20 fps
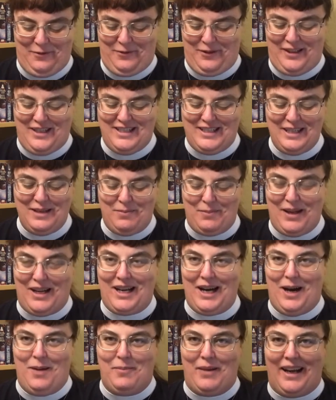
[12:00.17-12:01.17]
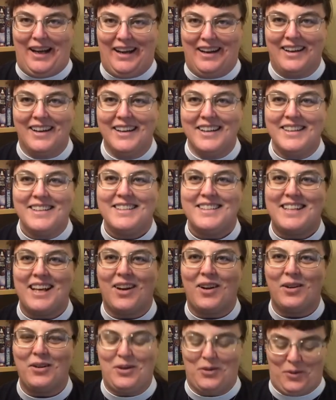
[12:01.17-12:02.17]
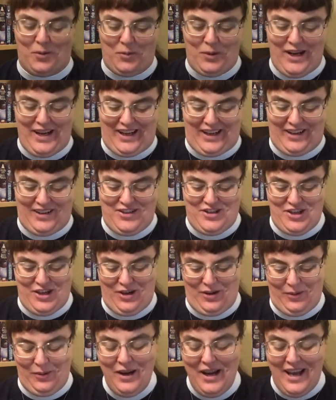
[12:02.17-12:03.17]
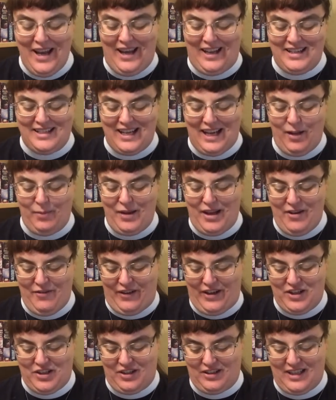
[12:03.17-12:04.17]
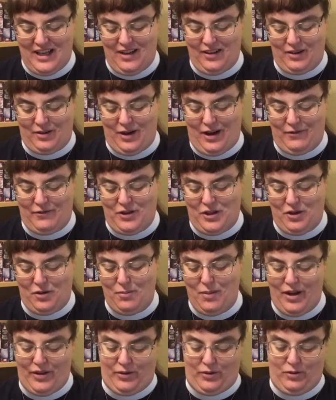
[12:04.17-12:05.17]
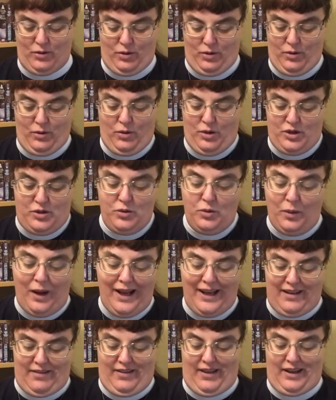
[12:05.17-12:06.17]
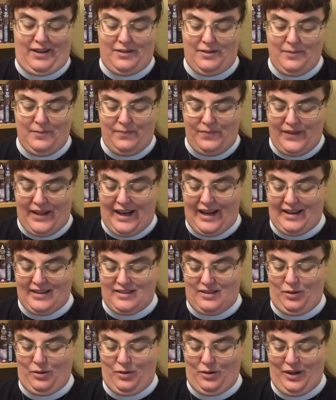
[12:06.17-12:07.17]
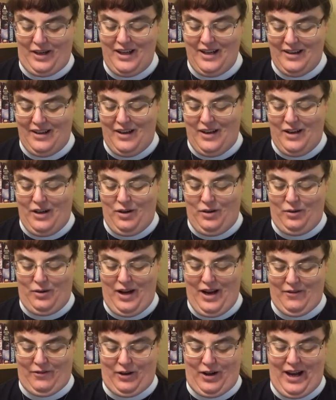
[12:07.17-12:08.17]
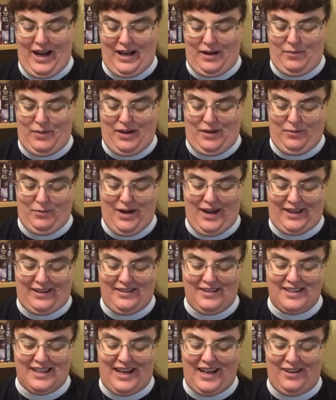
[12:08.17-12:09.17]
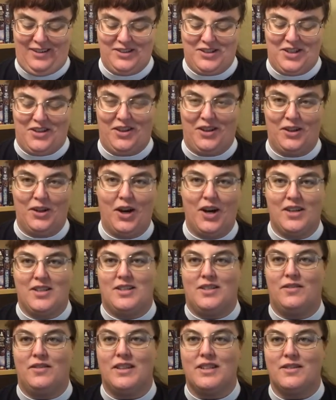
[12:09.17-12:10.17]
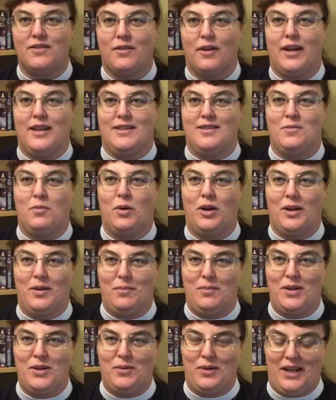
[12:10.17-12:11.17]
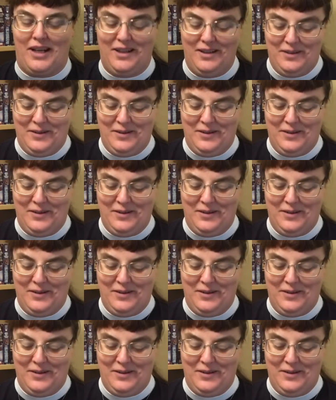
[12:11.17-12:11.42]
It isn't becoming. Settle your wig, Joe, and tell me if I shall telegraph to your mother or do anything, asked Laurie, who never had been reconciled to the loss of his friend's one beauty.